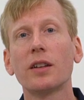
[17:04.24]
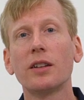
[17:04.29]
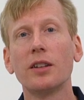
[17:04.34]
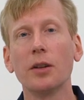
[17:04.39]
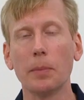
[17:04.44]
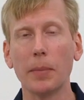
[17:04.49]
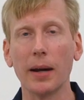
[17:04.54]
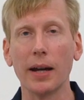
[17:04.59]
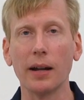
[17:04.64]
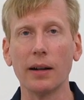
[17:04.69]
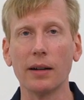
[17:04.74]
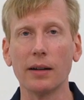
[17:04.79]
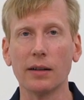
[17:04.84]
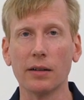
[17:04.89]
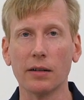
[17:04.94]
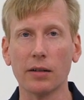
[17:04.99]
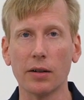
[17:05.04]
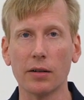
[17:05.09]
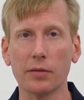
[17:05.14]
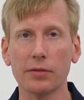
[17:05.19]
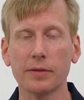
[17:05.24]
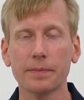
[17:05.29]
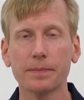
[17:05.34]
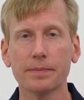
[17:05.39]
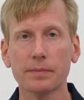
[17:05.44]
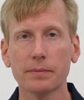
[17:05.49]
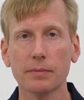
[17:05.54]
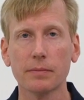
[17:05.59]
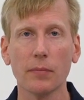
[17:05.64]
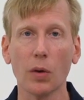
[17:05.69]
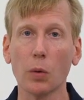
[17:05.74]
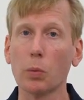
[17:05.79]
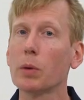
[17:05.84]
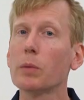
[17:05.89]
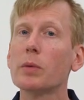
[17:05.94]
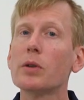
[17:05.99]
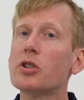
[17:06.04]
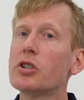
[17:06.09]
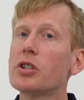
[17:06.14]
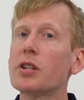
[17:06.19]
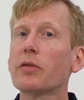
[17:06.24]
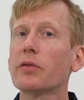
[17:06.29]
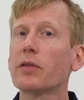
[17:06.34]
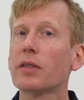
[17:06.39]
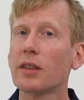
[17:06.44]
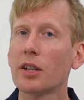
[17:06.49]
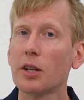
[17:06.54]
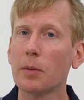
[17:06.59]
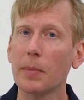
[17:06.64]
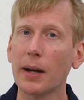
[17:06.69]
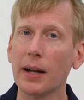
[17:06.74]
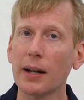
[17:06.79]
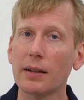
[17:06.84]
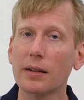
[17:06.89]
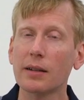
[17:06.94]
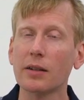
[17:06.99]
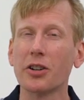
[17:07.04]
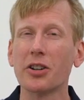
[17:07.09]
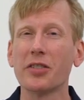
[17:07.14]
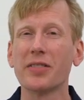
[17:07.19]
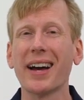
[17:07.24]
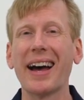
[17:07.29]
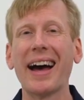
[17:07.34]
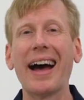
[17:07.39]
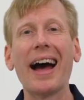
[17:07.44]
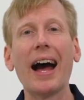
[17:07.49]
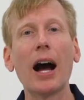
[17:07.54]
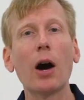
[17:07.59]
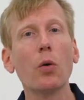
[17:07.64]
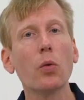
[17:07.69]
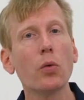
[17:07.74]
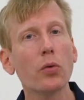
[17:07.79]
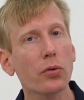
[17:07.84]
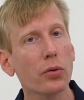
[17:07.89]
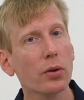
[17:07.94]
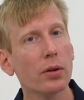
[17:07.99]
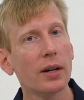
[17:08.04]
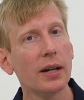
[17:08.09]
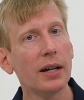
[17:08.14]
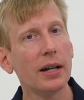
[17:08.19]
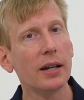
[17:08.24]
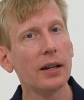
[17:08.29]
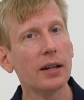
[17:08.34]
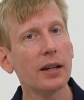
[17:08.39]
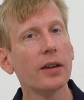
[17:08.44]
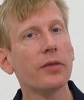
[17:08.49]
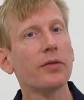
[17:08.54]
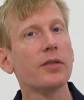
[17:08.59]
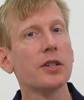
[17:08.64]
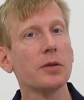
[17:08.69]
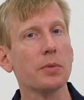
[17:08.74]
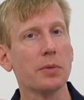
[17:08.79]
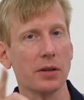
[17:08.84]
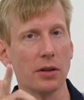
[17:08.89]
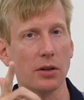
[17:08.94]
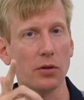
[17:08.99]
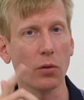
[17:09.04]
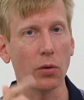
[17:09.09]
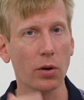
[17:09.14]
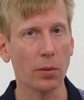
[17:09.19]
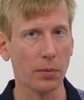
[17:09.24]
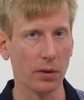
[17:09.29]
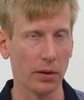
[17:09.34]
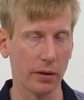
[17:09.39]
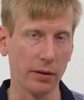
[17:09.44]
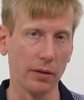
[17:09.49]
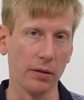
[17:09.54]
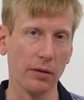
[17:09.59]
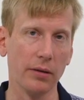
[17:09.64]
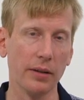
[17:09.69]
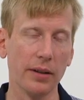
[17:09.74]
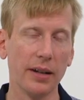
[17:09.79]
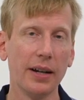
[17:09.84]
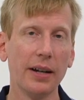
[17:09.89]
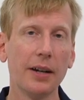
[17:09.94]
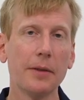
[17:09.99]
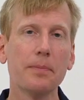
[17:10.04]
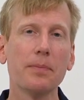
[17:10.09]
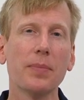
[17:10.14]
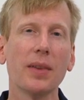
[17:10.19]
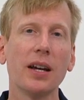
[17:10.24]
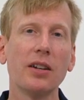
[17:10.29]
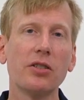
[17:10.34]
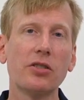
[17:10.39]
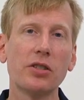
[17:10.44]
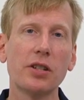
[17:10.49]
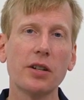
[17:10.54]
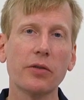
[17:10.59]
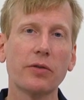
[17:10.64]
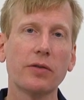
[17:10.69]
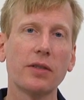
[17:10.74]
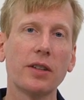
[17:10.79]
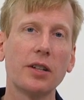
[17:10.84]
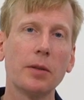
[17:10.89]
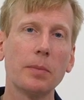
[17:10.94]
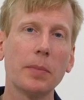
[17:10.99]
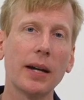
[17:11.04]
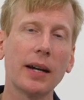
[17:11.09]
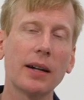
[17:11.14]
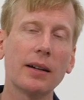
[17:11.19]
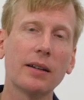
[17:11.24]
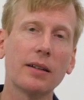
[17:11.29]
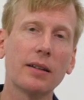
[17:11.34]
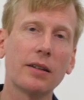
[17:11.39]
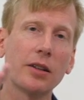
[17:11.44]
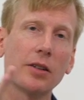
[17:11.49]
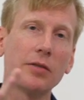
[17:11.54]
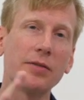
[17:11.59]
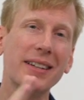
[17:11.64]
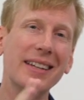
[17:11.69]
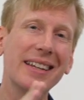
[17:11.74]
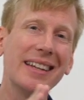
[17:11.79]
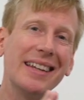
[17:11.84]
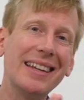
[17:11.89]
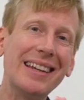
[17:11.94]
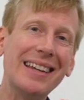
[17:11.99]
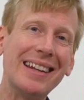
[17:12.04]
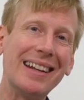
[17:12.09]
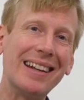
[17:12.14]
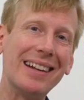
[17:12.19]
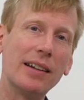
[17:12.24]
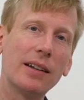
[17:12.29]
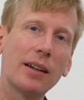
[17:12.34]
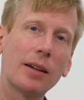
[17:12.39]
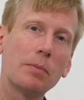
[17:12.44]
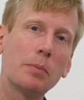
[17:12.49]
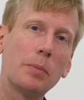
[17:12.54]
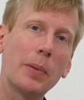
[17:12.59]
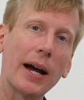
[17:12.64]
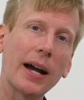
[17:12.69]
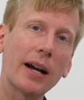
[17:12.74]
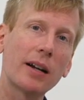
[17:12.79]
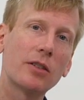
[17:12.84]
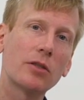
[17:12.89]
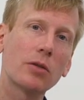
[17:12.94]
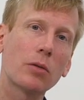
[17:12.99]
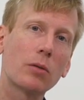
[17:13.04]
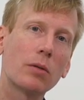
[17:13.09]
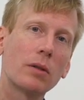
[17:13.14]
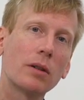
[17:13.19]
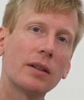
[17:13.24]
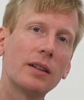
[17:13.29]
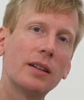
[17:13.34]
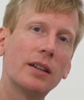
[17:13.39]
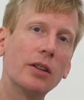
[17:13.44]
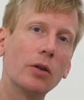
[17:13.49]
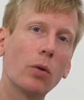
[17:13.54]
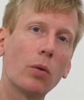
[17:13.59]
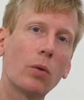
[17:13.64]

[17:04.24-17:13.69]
the demand curve. That we would shift the demand curve out if this was a normal good, and shift the demand curve in and back toward the